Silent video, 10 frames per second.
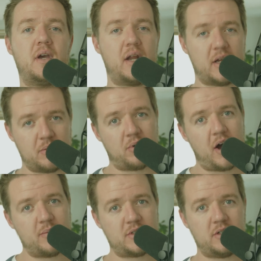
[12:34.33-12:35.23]
And I can
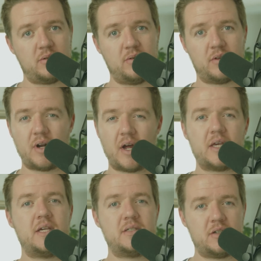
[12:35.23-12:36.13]
promise you, they're not
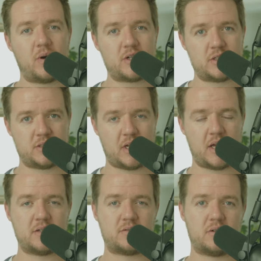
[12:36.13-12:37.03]
easy questions to
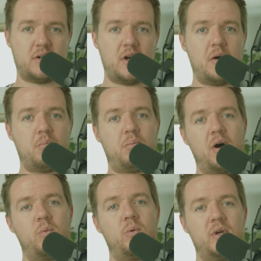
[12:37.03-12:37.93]
answer.
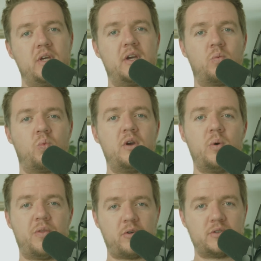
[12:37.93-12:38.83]
But when we get real
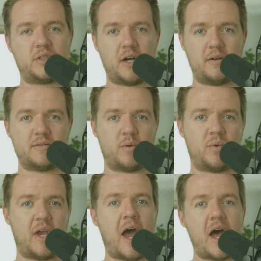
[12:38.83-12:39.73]
with ourselves
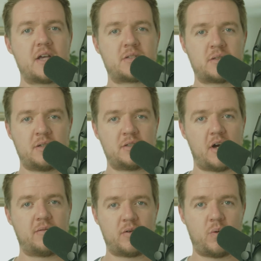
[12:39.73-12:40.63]
and we ask the
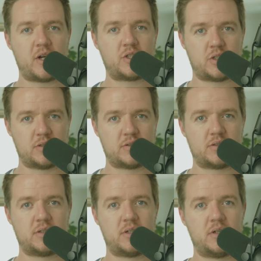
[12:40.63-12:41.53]
tough
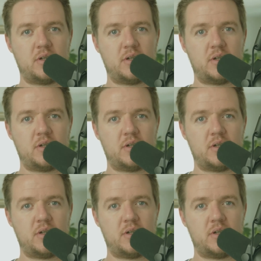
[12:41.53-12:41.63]
questions,